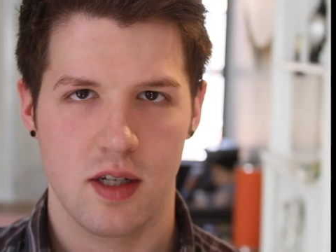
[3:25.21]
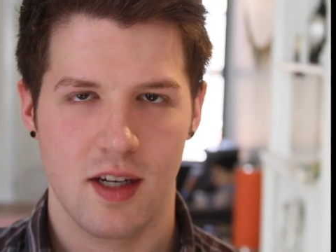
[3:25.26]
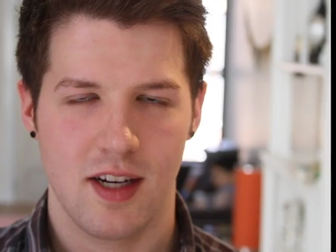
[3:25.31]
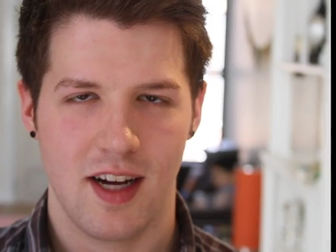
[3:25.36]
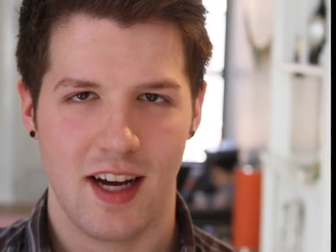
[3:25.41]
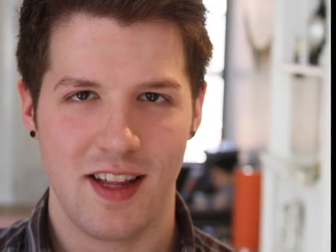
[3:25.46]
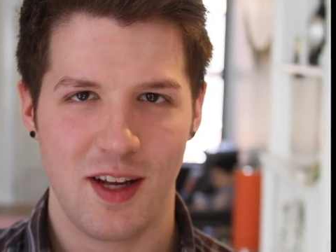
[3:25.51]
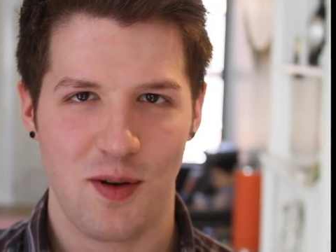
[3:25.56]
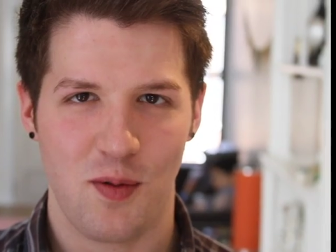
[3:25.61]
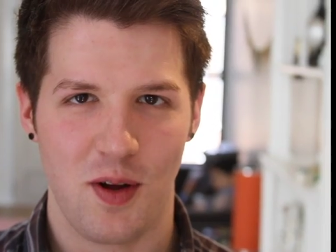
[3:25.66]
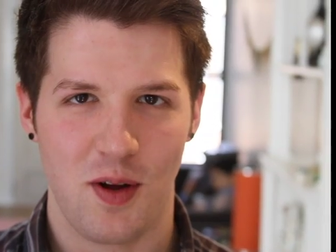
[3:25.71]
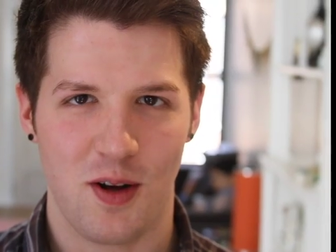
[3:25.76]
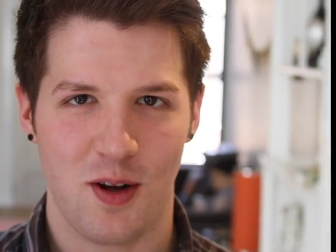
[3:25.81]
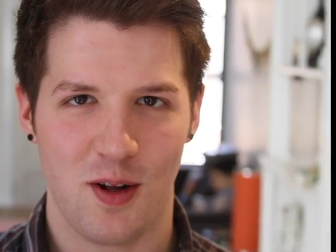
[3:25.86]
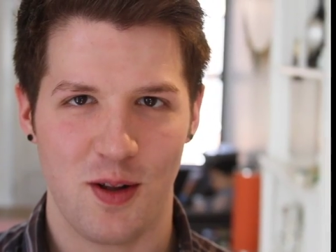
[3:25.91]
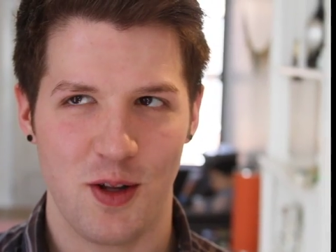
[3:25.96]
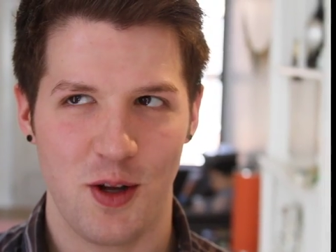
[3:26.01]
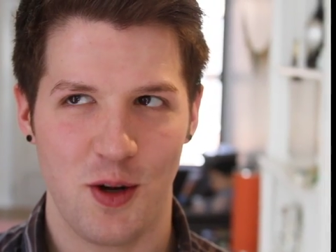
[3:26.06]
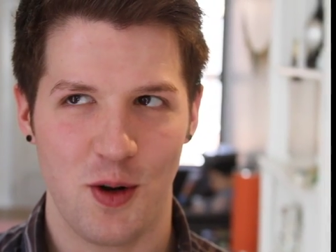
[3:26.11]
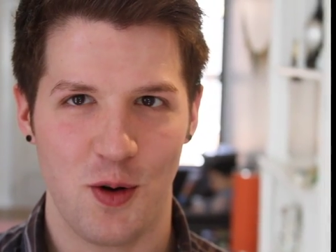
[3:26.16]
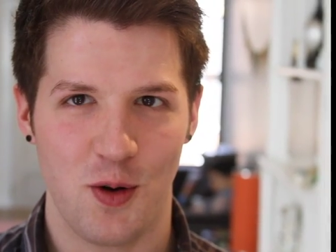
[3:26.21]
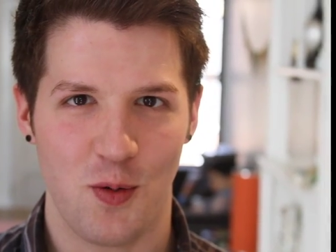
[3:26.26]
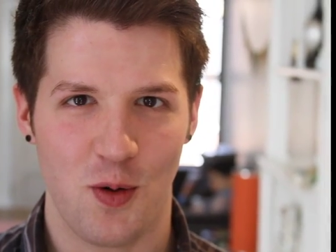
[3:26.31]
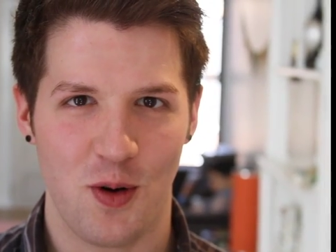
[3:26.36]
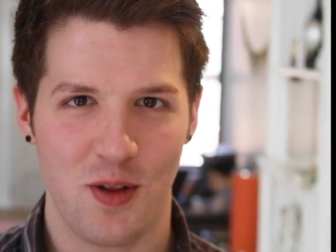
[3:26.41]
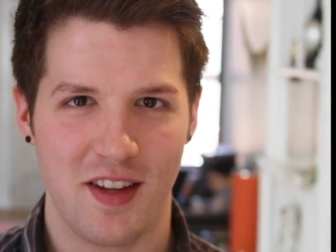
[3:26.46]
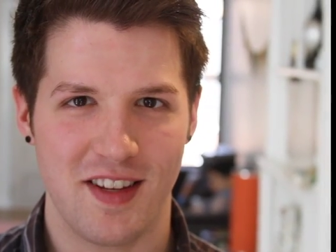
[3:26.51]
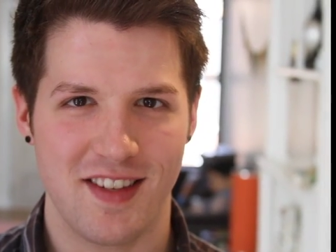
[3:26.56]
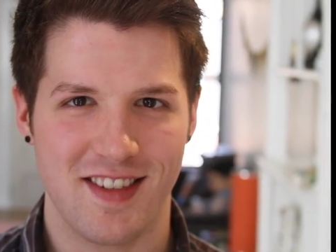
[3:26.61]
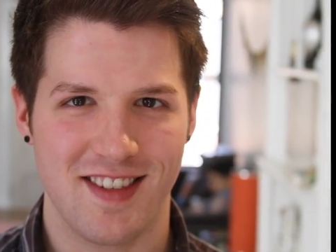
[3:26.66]
I think we all know
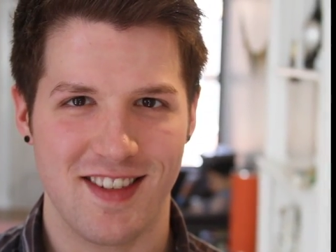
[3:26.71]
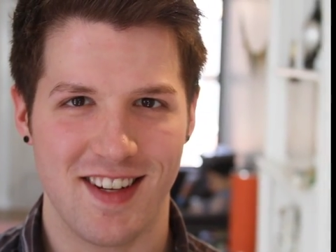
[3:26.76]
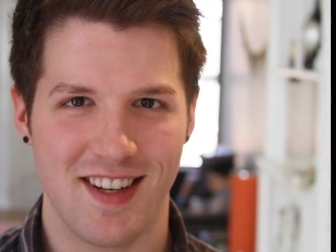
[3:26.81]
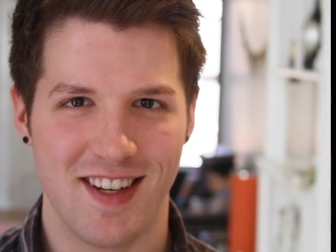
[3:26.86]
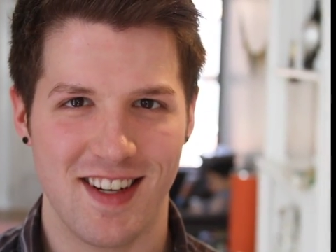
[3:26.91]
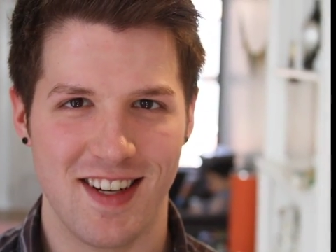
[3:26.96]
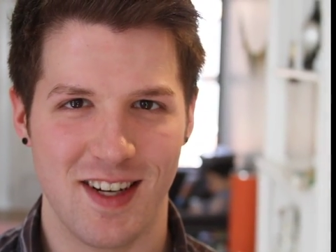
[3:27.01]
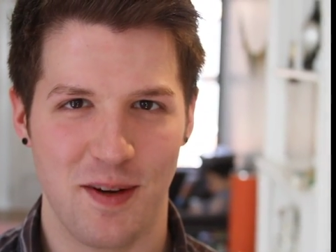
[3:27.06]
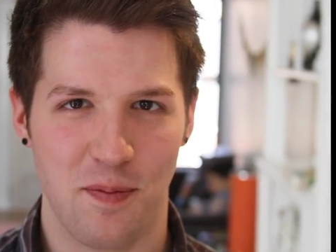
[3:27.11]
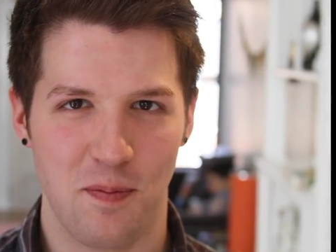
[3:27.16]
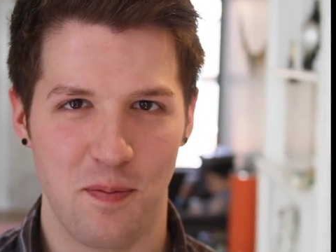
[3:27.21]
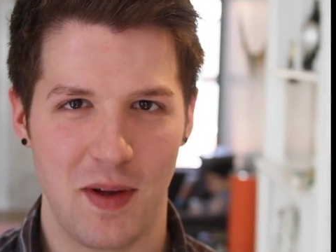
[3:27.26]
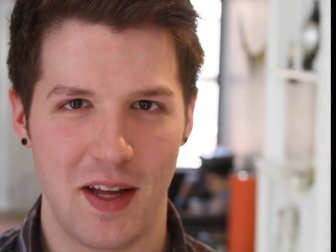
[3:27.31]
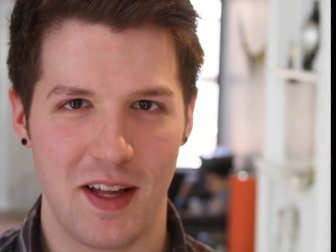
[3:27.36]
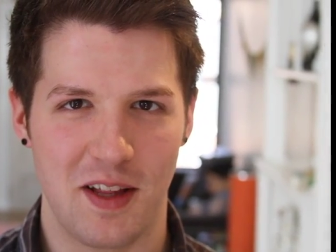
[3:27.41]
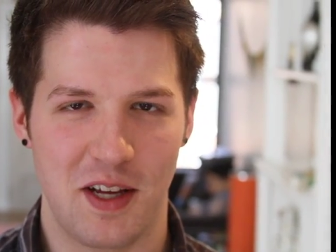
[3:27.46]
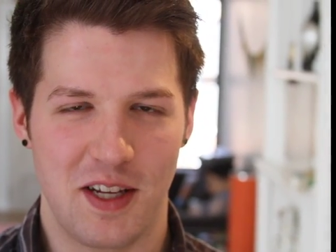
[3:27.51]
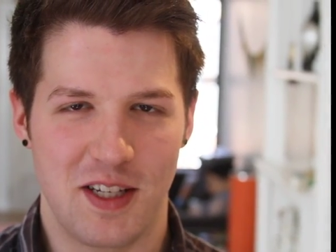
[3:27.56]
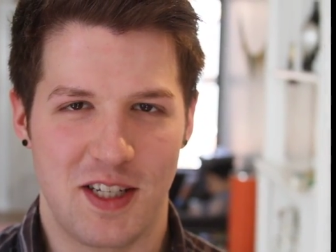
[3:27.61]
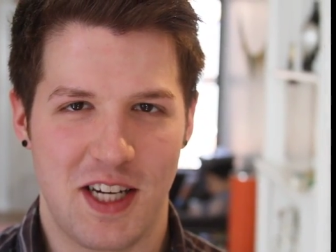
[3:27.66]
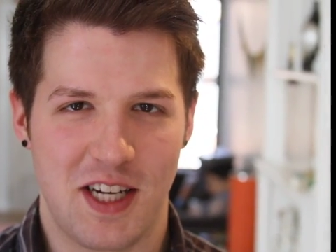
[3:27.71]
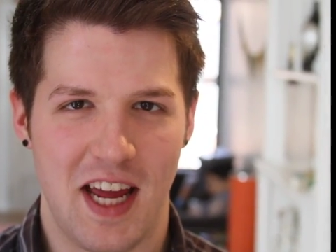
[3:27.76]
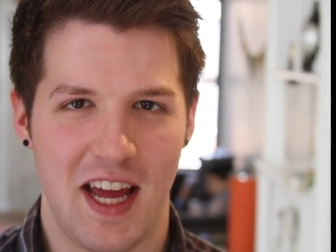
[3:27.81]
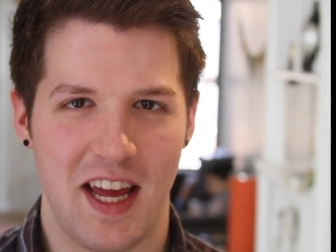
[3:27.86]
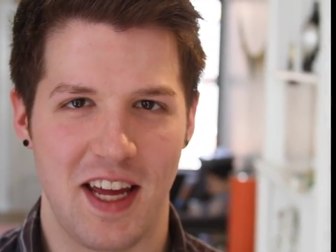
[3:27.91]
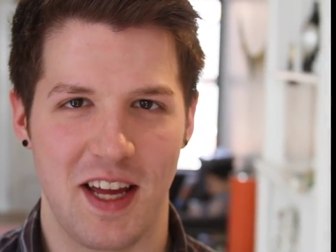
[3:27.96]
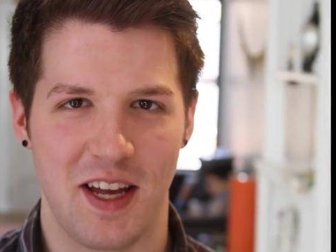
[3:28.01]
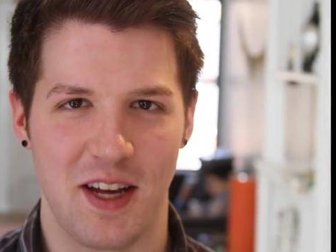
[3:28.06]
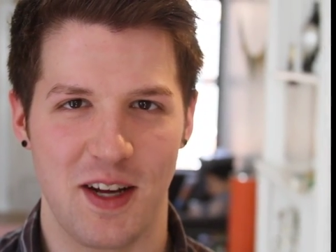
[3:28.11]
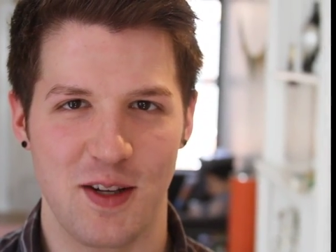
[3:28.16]
where this meal is
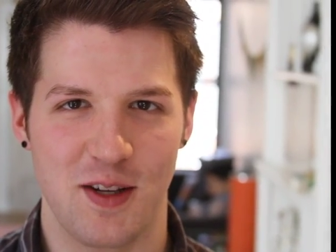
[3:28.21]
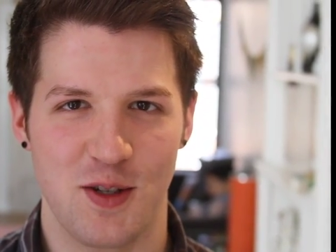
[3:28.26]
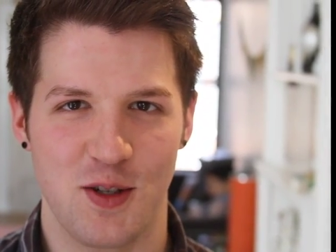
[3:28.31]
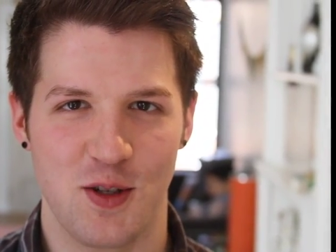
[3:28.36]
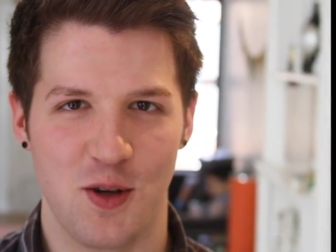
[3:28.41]
taking us,